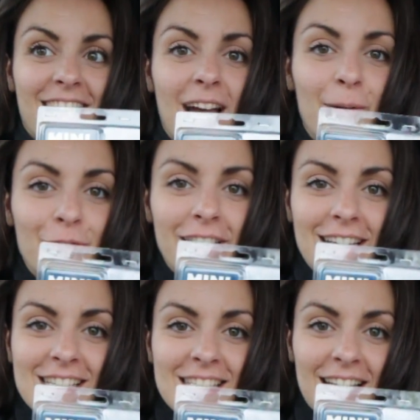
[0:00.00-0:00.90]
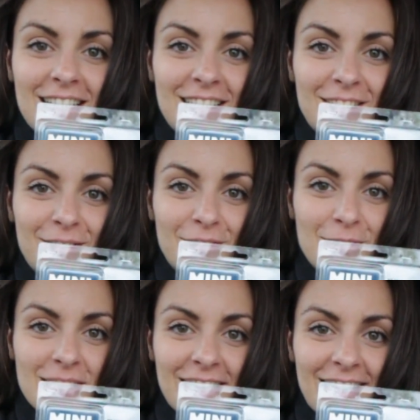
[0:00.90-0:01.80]
I'm really excited of
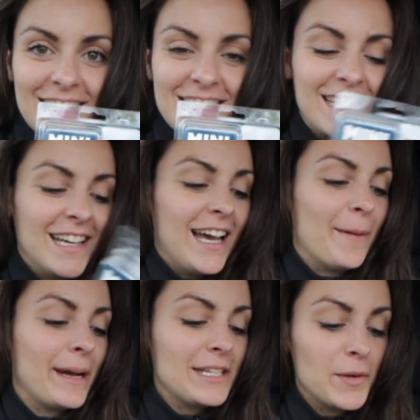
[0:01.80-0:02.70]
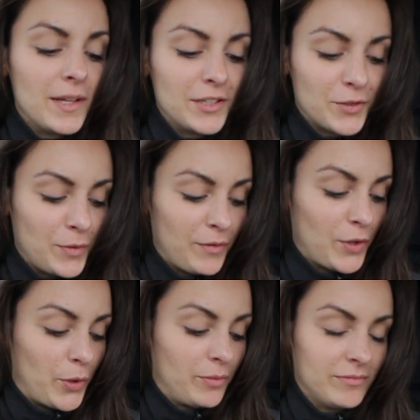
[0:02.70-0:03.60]
using this. I might do a little
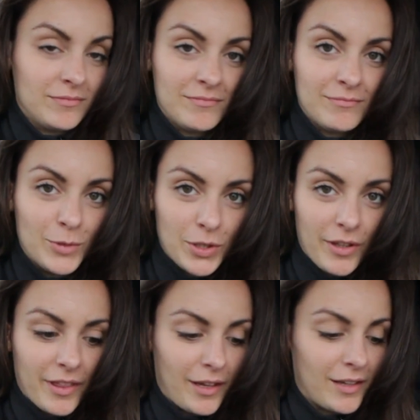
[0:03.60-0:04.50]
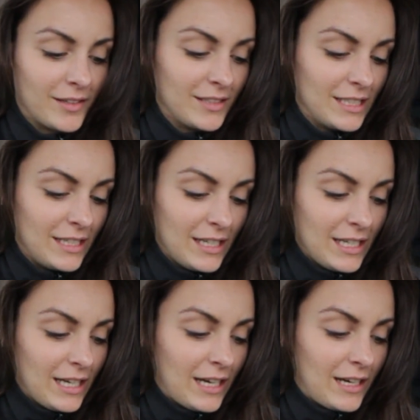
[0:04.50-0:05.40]
review. What do you think?
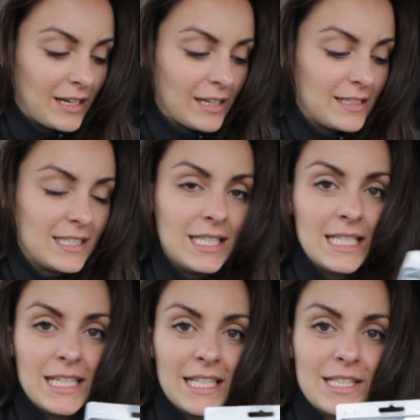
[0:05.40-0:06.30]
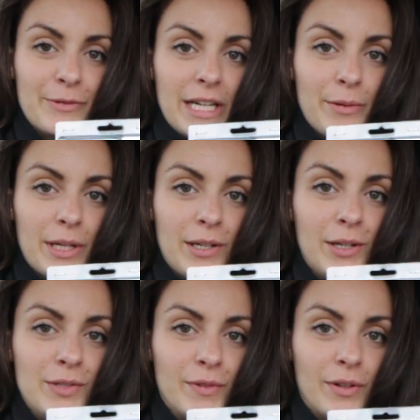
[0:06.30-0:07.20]
Because this thing is really, really
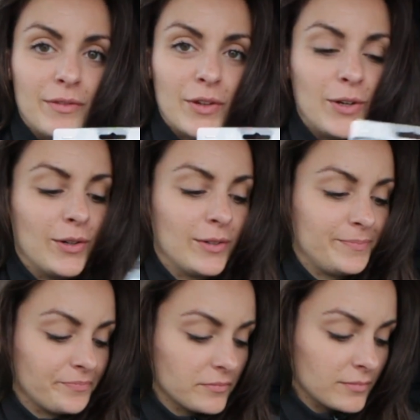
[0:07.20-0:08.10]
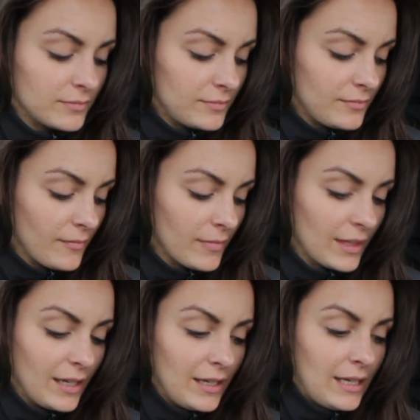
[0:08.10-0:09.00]
useful. If you go
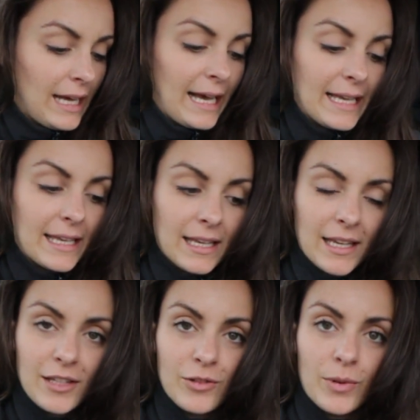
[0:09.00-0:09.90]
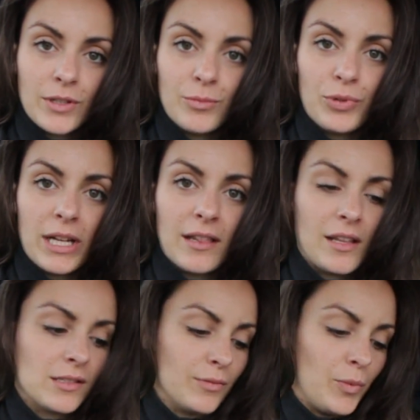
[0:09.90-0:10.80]
hiking and you don't want to bring
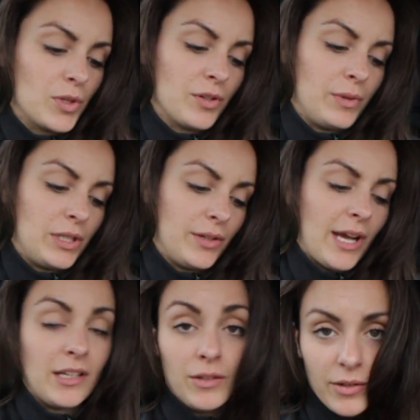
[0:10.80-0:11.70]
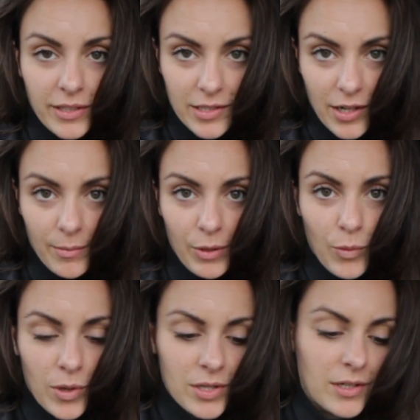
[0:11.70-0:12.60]
lots of water with you, and you know there's going to be
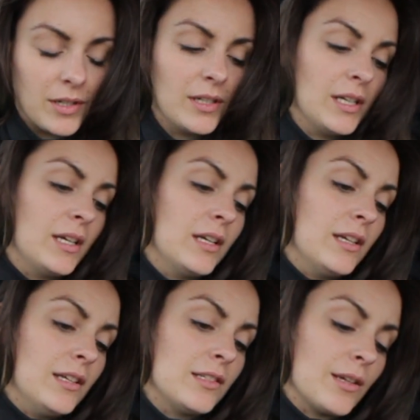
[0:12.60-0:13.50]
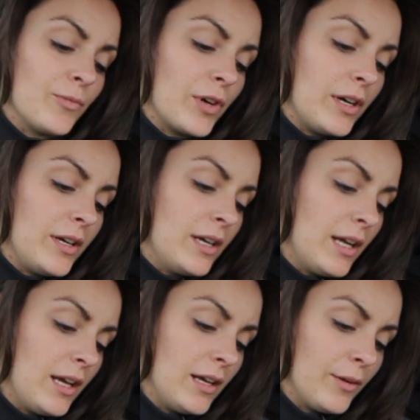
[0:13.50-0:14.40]
water somewhere
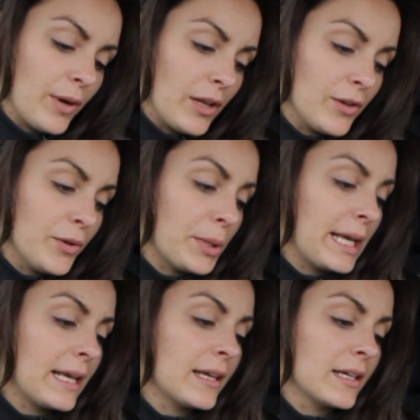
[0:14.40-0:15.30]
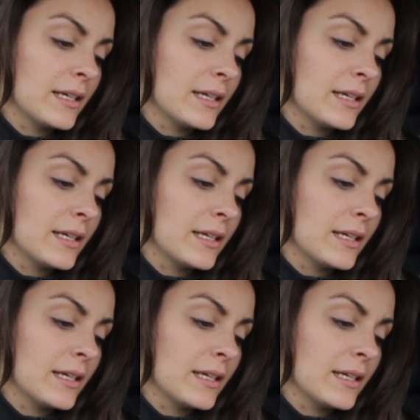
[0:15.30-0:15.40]
where you're going,